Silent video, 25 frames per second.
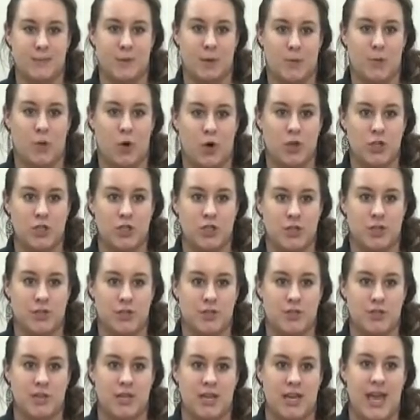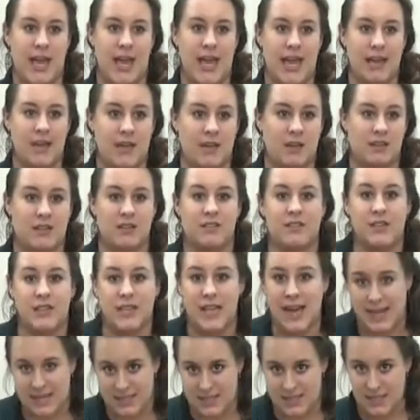proportional to the angular
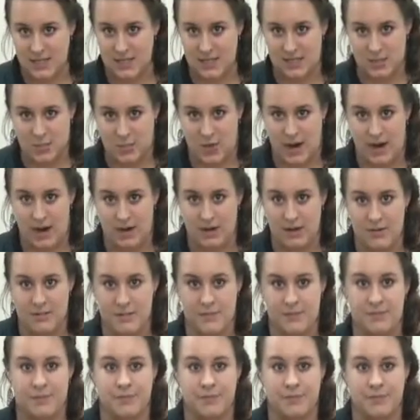velocity squared.